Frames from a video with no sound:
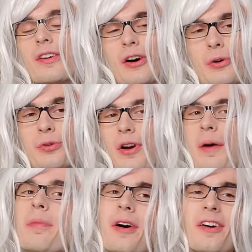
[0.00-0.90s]
Oh,
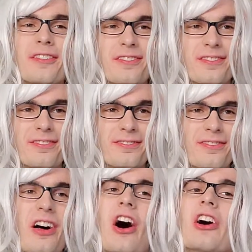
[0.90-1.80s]
Grandpa,
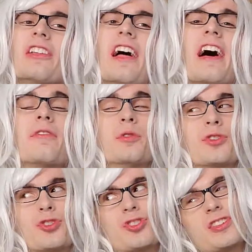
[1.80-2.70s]
I'll have what
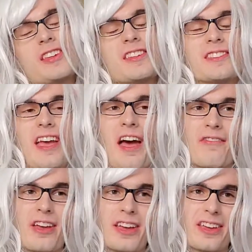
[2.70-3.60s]
she's having.